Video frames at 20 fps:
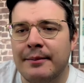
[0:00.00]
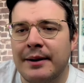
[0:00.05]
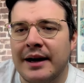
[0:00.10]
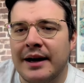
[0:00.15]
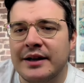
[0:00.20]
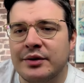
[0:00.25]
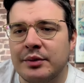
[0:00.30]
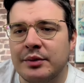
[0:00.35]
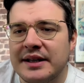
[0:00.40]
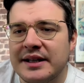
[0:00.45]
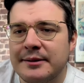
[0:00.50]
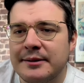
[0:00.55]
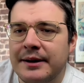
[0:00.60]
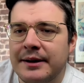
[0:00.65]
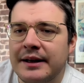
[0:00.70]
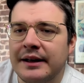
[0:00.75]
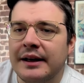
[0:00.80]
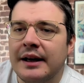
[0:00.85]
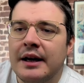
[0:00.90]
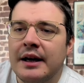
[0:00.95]
as we
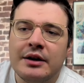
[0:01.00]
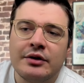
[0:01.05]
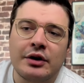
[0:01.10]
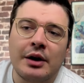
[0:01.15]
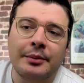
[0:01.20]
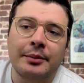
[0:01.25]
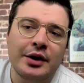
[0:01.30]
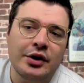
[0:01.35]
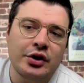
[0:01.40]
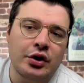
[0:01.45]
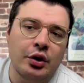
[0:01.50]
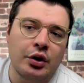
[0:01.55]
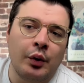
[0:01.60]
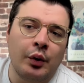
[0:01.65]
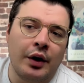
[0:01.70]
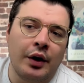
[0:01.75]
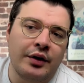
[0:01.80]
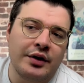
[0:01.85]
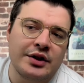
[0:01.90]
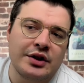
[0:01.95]
speak, so I'm not sure
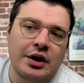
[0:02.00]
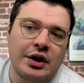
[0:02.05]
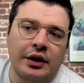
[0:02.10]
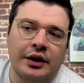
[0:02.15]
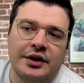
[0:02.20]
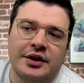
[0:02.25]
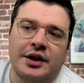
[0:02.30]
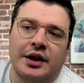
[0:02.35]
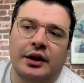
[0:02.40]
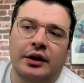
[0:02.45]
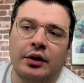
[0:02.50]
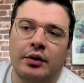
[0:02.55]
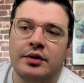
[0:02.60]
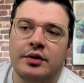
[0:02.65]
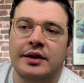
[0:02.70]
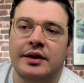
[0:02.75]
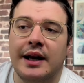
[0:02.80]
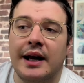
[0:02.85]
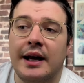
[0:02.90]
where the stock is going to close today,